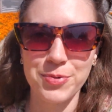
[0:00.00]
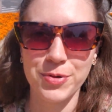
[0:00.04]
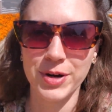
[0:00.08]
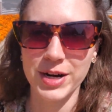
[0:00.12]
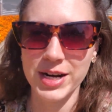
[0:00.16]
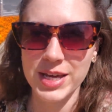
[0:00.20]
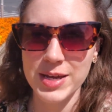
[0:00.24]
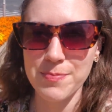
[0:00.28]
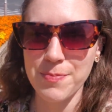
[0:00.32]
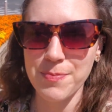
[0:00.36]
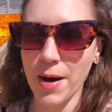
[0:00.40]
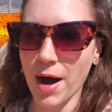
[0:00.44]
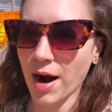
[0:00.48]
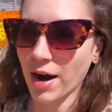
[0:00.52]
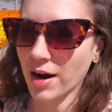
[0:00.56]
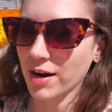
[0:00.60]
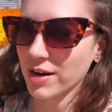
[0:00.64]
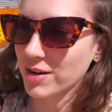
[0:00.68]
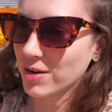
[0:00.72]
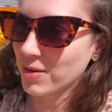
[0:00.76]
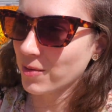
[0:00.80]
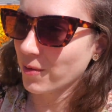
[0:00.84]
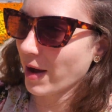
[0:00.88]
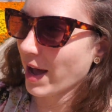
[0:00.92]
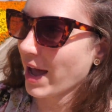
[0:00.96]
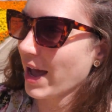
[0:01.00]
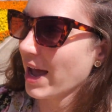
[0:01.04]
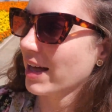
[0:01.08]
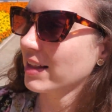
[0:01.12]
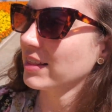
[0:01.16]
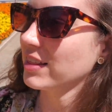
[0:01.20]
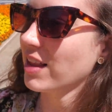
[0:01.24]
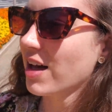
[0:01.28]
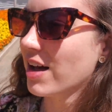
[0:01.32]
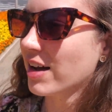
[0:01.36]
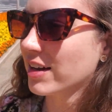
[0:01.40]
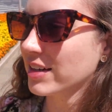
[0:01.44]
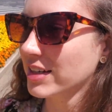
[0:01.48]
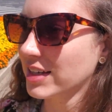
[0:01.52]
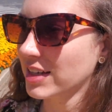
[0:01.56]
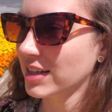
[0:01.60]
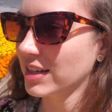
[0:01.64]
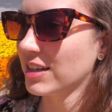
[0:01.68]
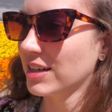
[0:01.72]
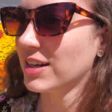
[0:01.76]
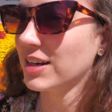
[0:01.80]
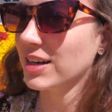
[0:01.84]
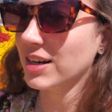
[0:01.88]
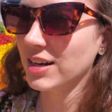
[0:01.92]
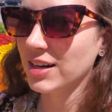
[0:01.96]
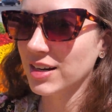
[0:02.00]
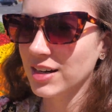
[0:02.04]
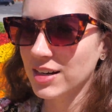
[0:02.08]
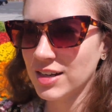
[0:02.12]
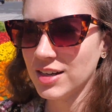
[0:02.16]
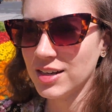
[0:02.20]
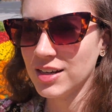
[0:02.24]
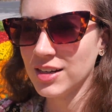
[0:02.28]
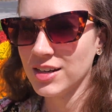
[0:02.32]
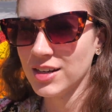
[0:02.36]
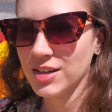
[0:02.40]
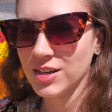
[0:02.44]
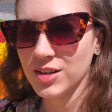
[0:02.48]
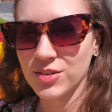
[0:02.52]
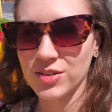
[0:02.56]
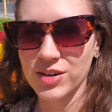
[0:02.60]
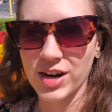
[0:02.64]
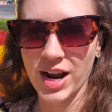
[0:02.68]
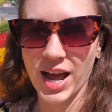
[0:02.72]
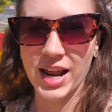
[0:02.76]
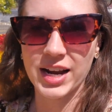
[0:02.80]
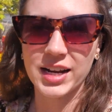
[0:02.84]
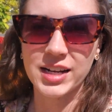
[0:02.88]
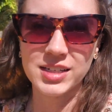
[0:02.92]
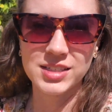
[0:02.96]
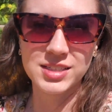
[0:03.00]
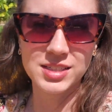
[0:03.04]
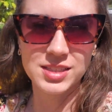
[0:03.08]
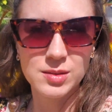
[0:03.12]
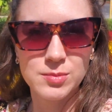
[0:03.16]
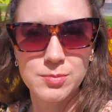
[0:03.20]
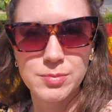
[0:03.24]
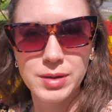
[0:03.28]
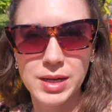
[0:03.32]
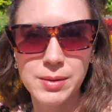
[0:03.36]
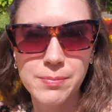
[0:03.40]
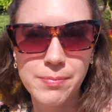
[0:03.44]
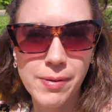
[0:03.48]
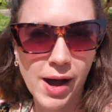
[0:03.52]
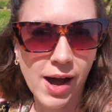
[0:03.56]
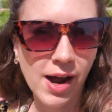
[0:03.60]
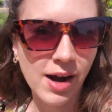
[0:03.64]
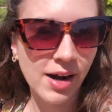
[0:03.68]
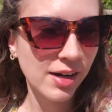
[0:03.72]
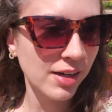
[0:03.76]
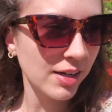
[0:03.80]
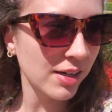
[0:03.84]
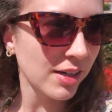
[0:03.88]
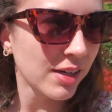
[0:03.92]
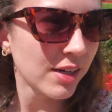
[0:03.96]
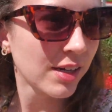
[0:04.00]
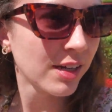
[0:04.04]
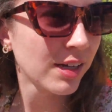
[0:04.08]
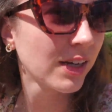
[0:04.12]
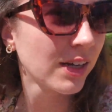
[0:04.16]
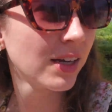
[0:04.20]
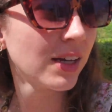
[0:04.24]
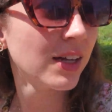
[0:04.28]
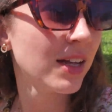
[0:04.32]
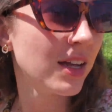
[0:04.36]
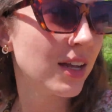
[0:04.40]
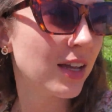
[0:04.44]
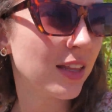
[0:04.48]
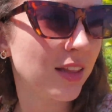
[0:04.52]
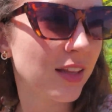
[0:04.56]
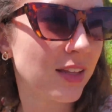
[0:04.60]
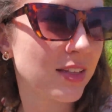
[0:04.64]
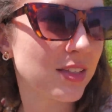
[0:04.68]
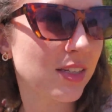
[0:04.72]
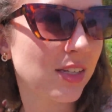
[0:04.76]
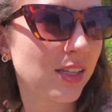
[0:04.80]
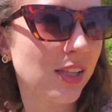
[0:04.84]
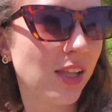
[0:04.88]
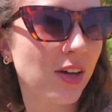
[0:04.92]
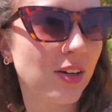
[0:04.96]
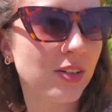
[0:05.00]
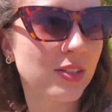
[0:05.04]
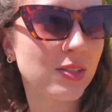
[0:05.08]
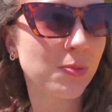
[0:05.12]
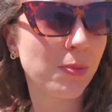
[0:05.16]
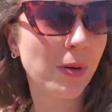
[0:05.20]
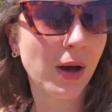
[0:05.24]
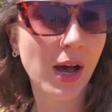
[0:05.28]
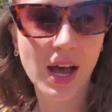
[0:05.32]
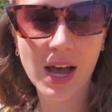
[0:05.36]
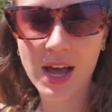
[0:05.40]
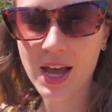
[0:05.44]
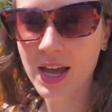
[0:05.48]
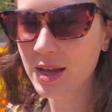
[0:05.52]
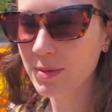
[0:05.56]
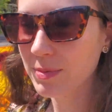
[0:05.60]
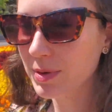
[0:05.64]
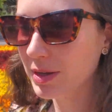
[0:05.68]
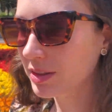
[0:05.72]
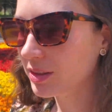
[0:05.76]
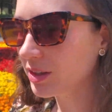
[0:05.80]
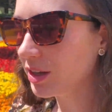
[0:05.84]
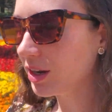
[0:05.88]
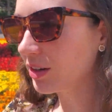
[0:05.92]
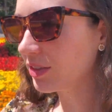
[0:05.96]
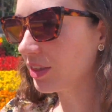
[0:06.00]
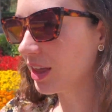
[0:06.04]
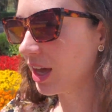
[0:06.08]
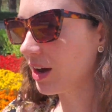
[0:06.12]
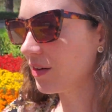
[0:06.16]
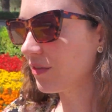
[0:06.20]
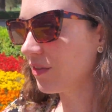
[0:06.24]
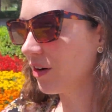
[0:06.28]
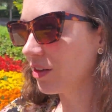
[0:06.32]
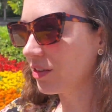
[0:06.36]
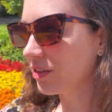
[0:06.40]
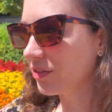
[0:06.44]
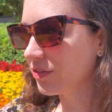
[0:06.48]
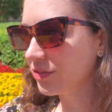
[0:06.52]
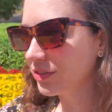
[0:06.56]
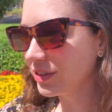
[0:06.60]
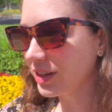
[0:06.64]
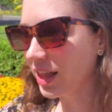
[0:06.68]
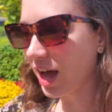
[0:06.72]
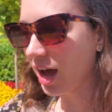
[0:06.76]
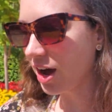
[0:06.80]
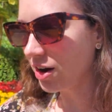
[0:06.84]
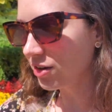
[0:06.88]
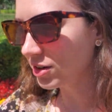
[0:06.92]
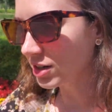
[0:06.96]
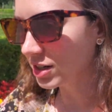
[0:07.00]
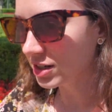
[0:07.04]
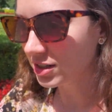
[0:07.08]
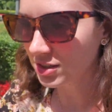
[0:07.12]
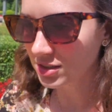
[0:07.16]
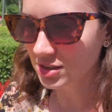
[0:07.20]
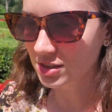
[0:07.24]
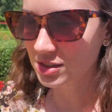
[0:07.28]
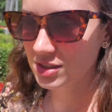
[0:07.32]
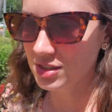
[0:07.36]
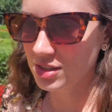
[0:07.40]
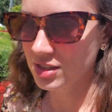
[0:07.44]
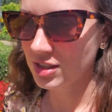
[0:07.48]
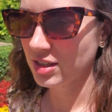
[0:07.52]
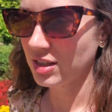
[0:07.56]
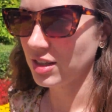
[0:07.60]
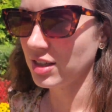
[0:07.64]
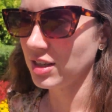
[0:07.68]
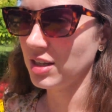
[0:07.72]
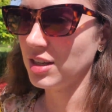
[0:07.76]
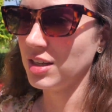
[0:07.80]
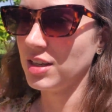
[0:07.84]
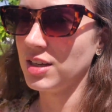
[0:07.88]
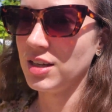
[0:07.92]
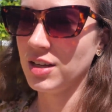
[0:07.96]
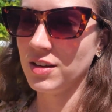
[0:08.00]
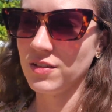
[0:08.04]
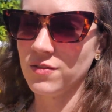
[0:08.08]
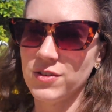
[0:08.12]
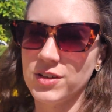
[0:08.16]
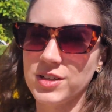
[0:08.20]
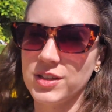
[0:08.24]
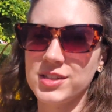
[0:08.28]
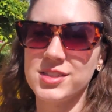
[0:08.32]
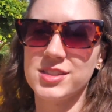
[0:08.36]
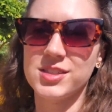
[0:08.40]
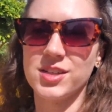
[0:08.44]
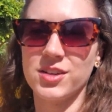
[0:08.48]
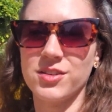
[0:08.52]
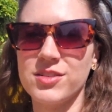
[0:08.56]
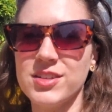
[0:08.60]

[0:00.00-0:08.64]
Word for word: pretty parkway along here. We're heading to the big park that's close by, but look, they have all the flowers. It feels so